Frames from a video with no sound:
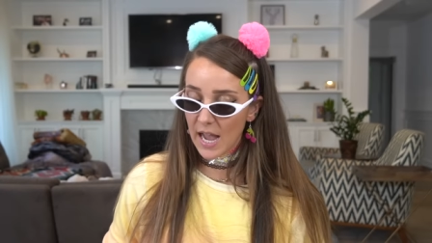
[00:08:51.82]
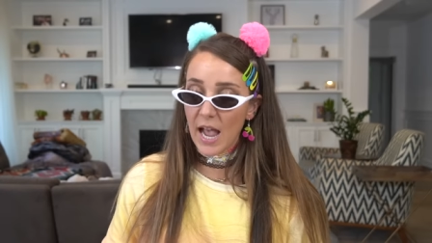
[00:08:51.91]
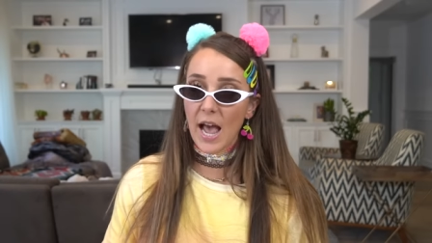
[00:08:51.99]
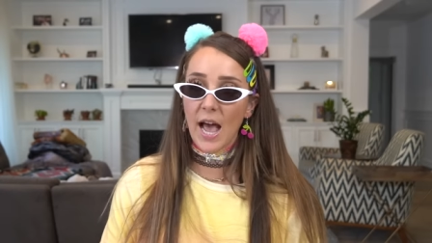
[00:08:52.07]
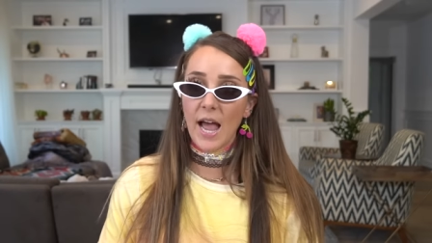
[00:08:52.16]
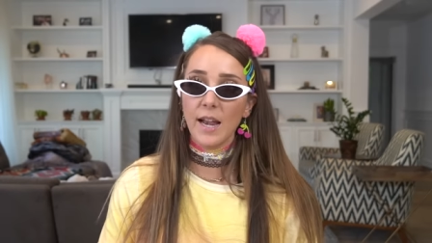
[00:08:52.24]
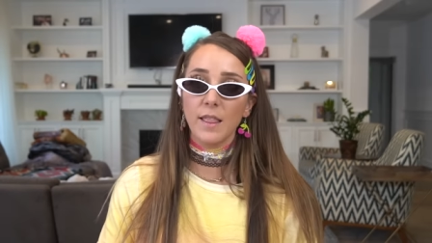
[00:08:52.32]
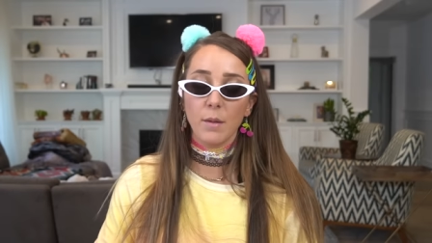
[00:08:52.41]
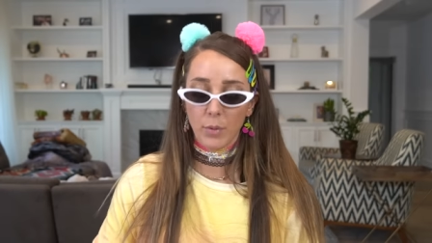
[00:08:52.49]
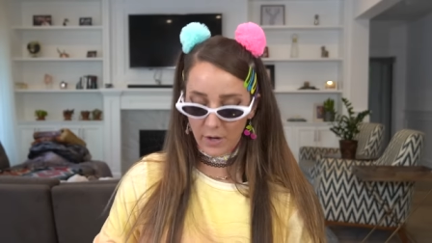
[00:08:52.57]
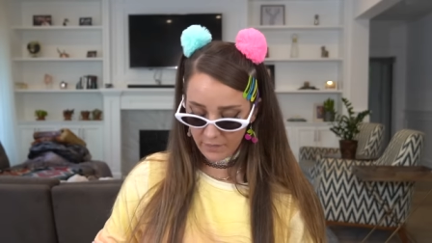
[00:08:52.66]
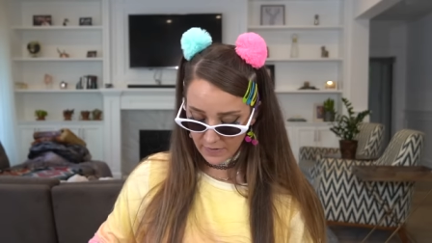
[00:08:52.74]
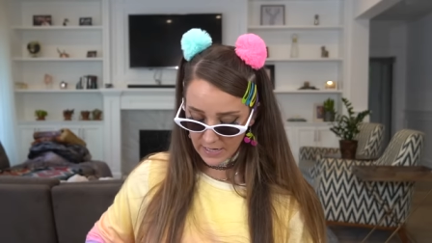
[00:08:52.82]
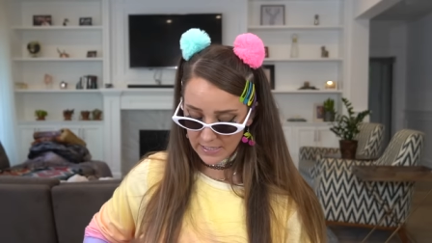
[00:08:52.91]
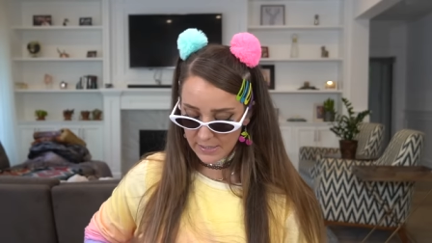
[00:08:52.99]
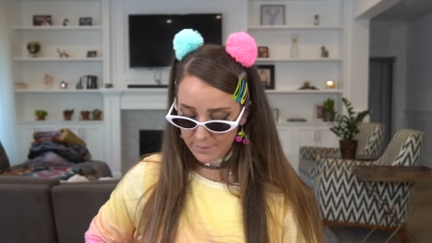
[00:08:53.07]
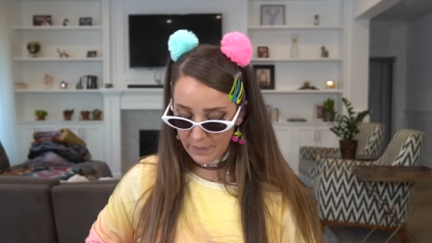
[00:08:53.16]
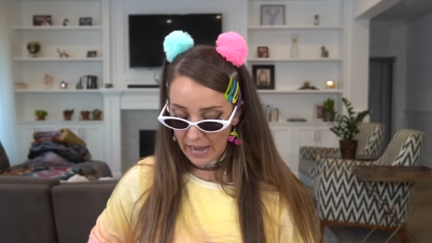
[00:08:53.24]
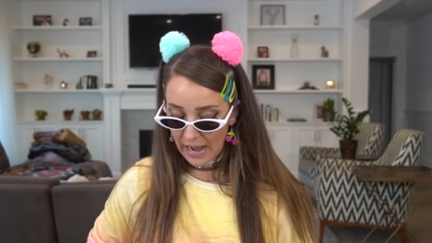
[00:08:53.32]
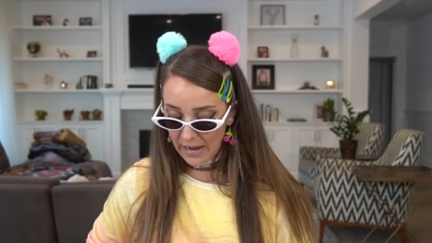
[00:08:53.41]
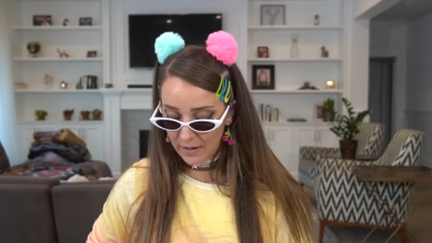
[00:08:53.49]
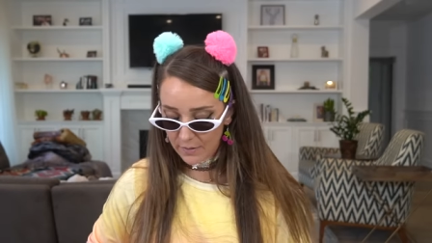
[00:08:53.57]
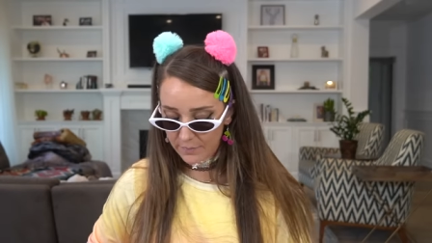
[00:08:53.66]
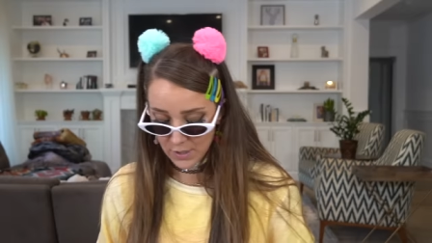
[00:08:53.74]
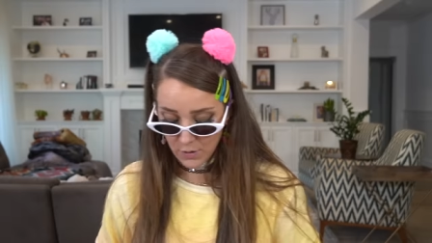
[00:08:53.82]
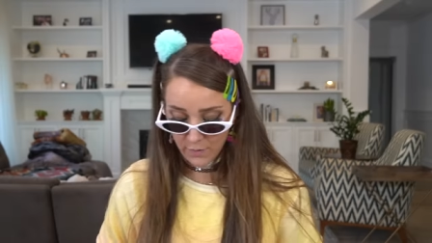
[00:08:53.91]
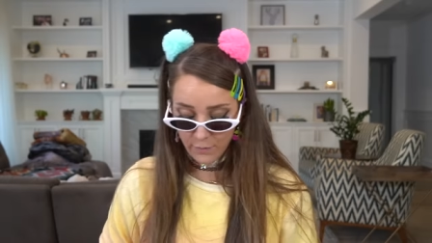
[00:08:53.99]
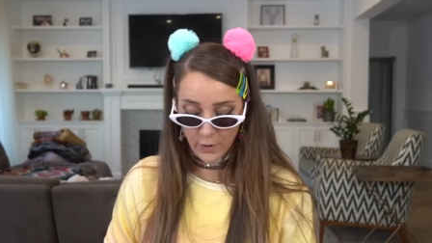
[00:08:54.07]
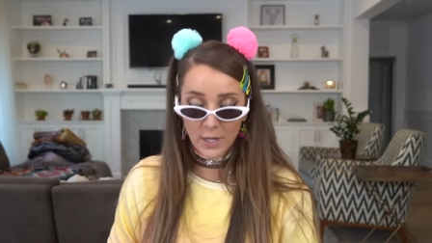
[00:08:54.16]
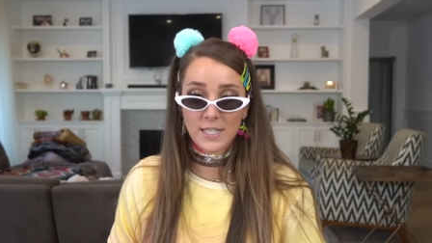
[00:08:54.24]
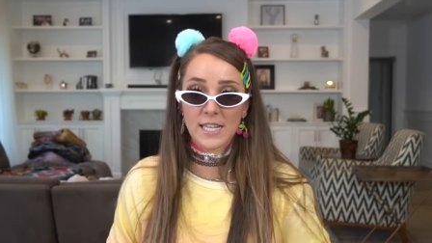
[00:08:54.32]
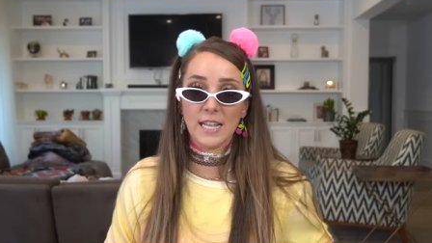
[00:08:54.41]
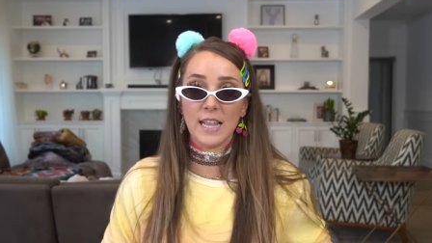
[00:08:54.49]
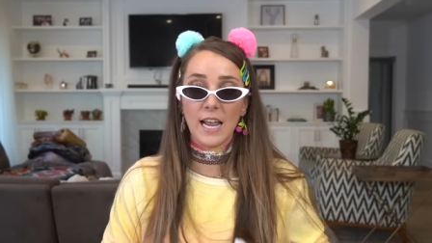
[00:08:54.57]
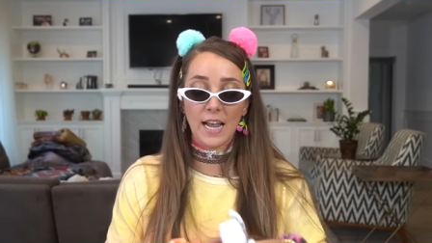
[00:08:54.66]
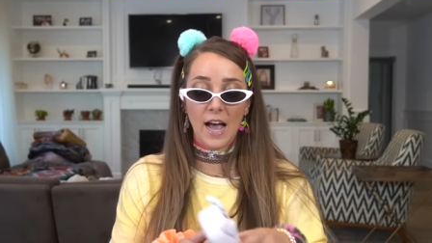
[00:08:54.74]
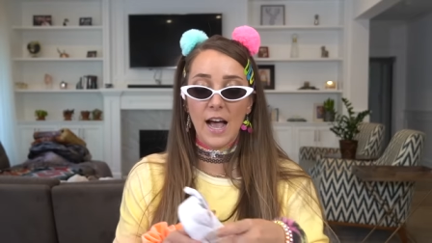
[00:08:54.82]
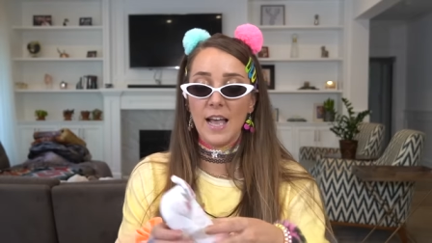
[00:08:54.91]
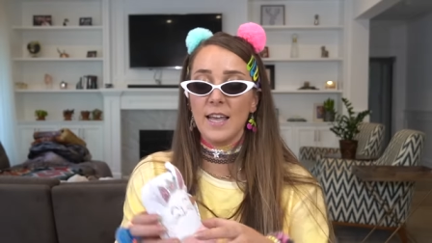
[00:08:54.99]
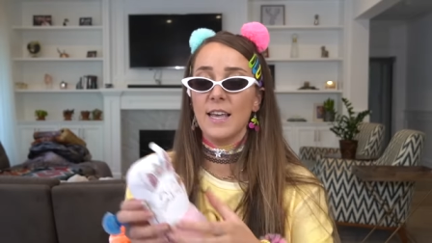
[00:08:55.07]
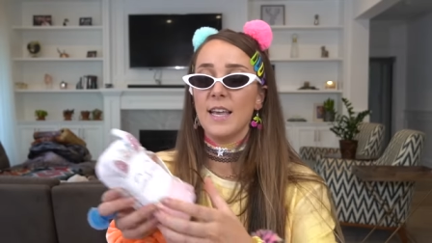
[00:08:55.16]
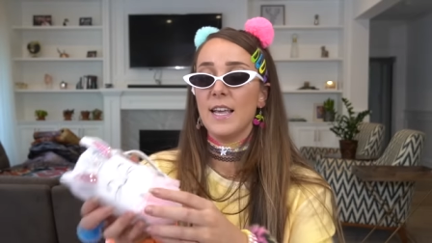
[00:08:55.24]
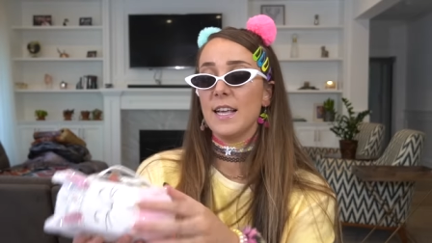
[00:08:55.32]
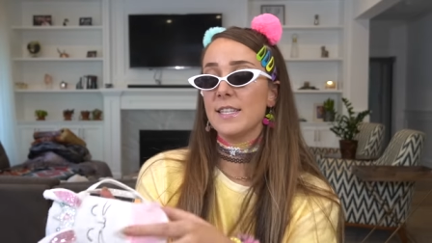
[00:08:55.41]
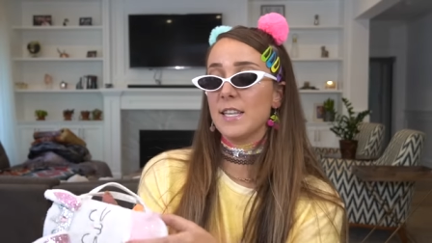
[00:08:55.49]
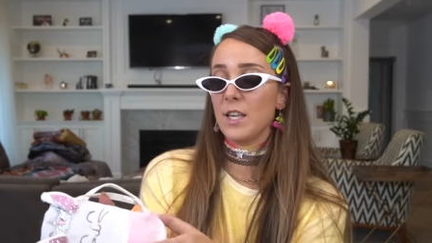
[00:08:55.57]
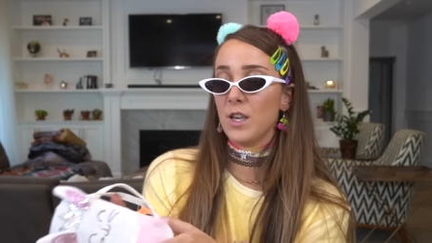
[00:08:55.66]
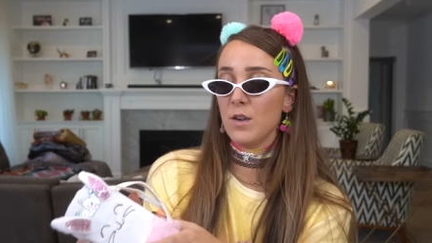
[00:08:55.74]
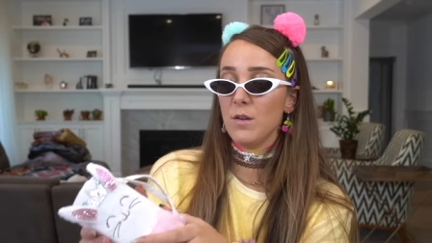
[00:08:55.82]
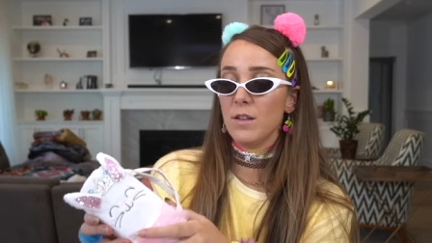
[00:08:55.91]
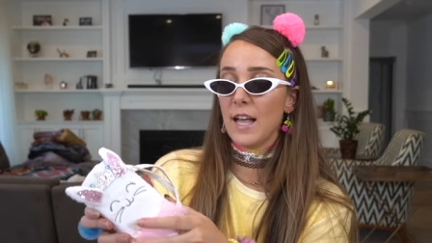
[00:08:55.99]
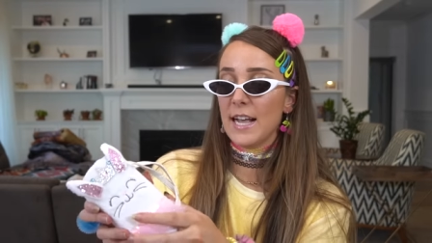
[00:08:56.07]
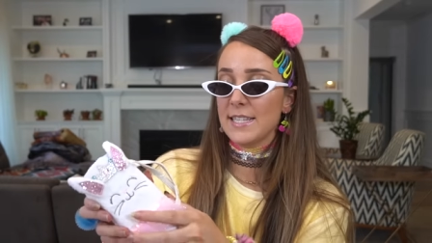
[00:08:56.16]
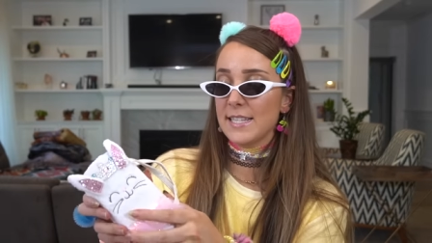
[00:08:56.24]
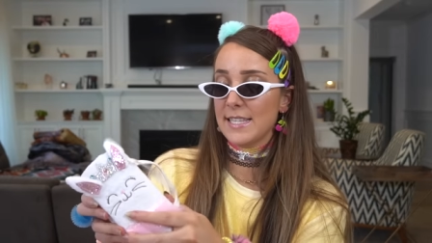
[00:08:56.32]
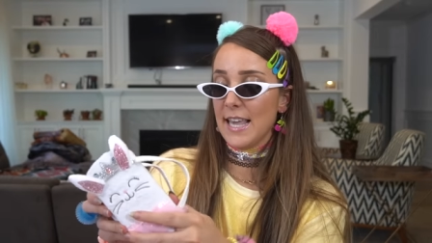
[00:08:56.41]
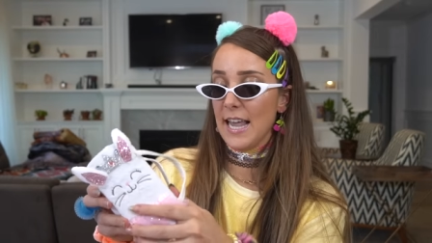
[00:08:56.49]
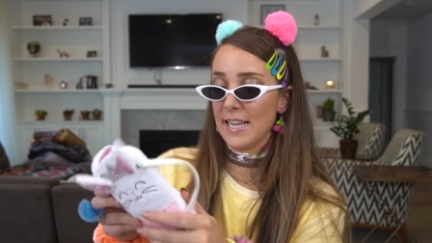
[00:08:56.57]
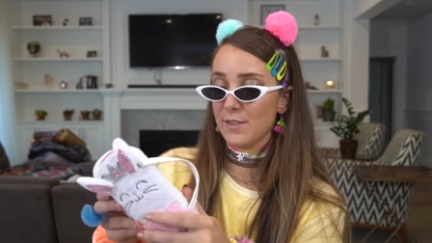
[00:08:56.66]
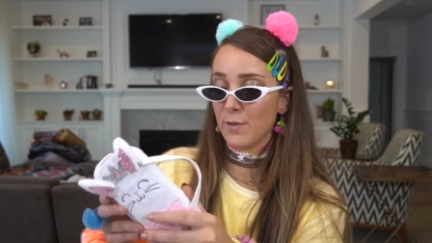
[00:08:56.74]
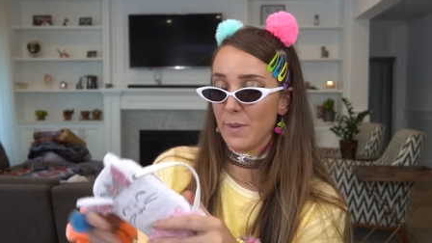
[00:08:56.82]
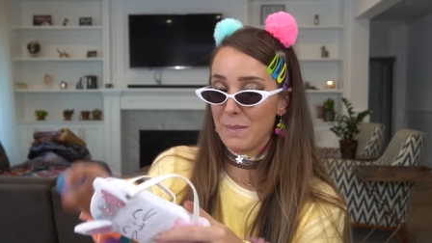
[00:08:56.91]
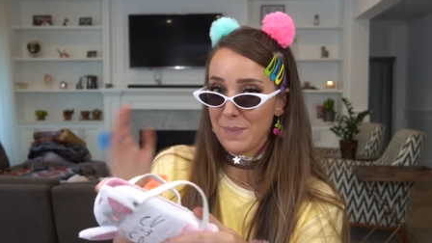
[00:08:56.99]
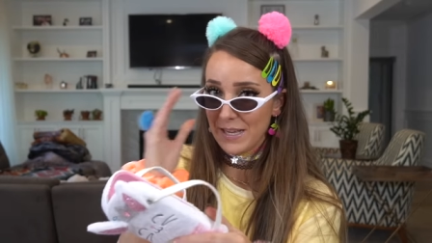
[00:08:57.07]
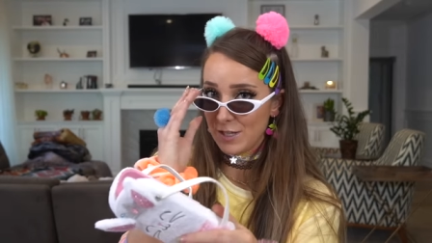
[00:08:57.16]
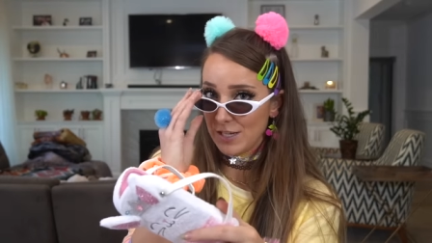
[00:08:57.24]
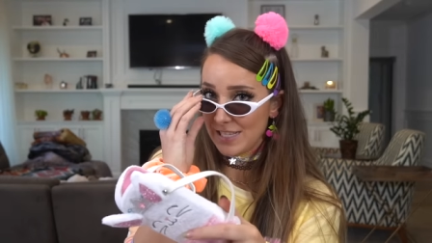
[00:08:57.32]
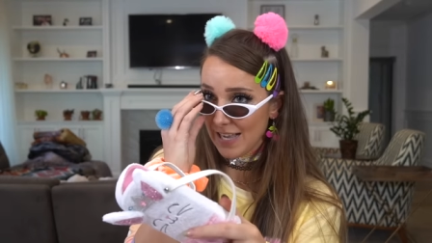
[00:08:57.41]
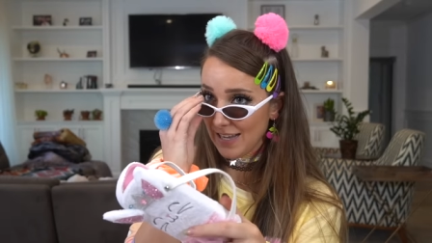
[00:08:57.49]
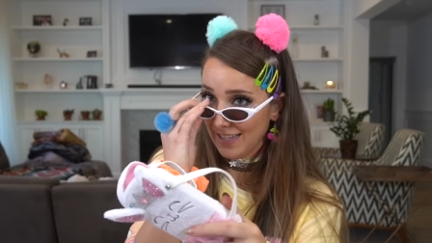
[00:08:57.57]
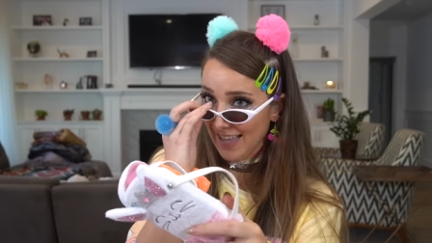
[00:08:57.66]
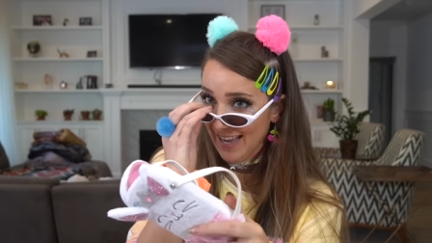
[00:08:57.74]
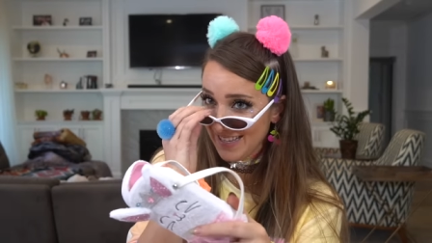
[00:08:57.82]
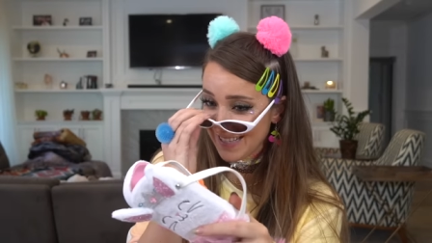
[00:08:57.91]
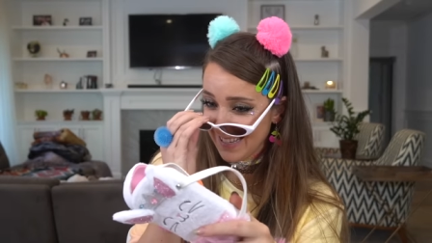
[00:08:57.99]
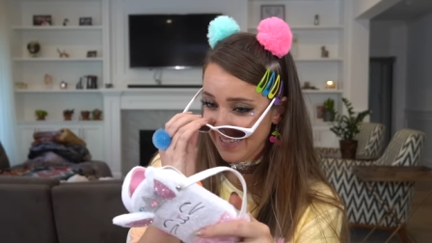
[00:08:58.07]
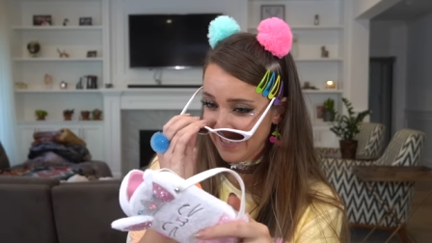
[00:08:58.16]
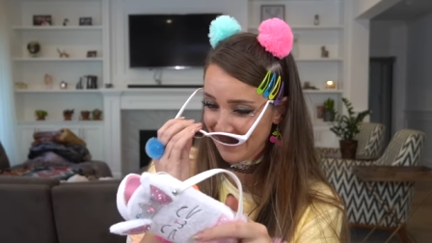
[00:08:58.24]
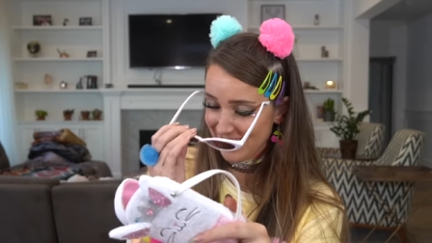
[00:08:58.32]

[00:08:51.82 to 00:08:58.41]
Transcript: I had the perfect bag. So the first thing that I got is a cute glasses case for my bitchy sunglasses.